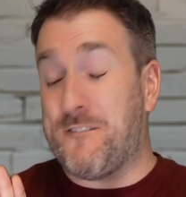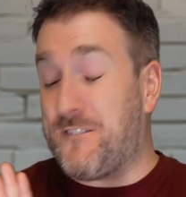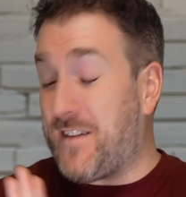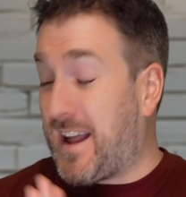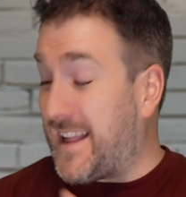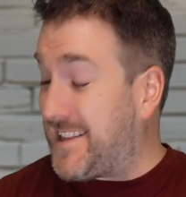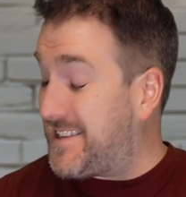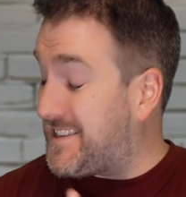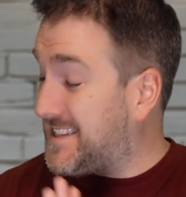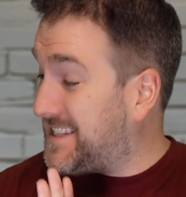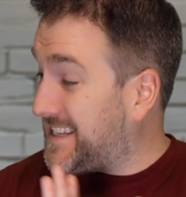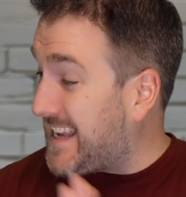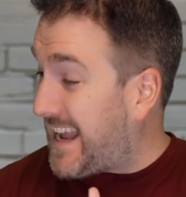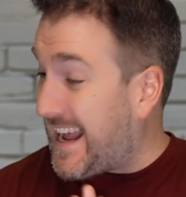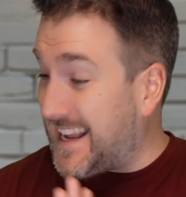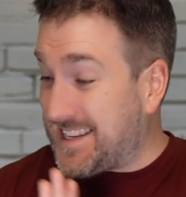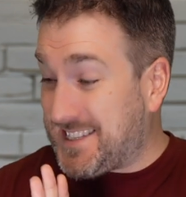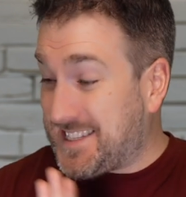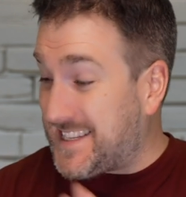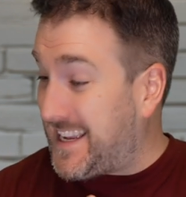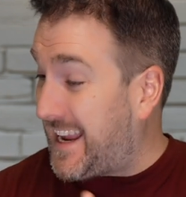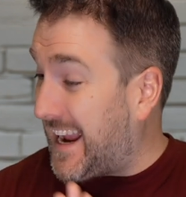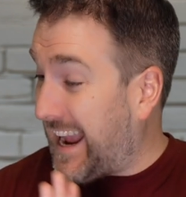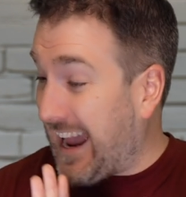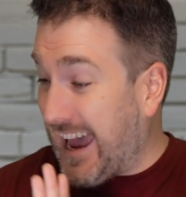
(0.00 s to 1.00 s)

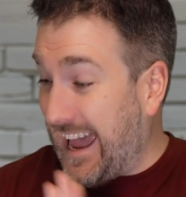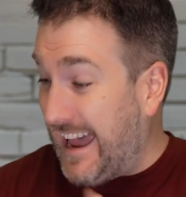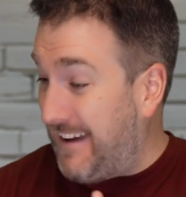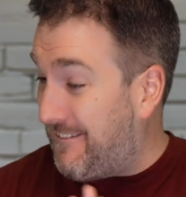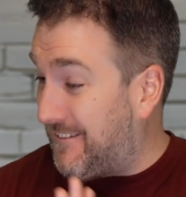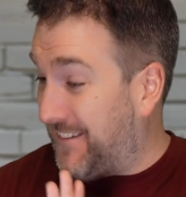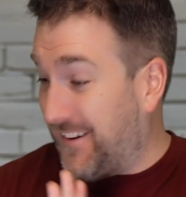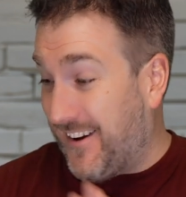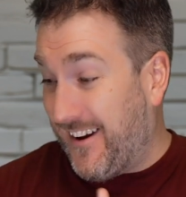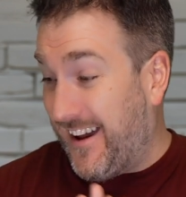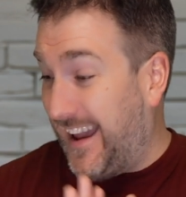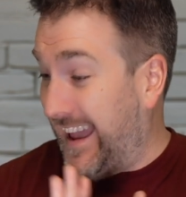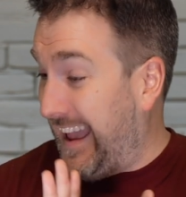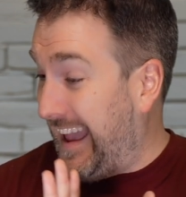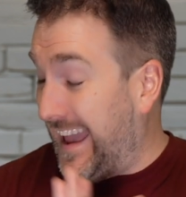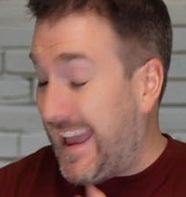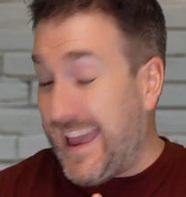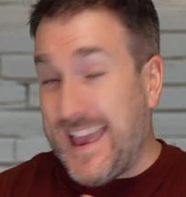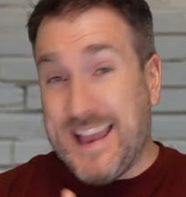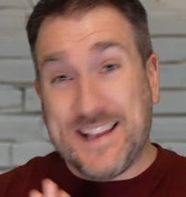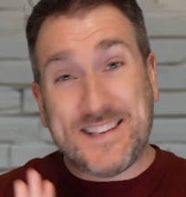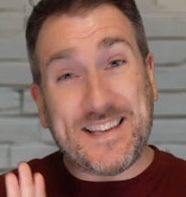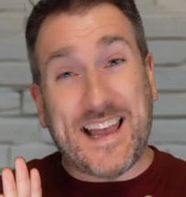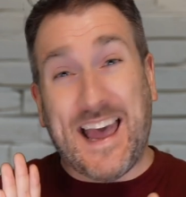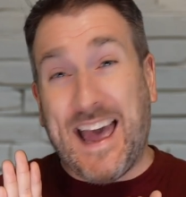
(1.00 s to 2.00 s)
Fantastic effort.
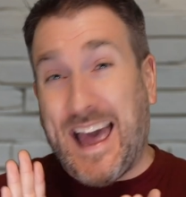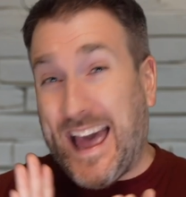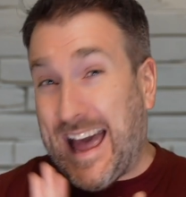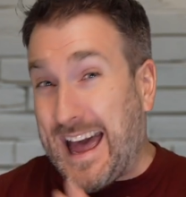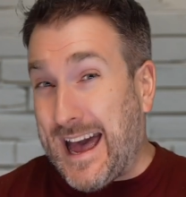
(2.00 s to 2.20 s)
It is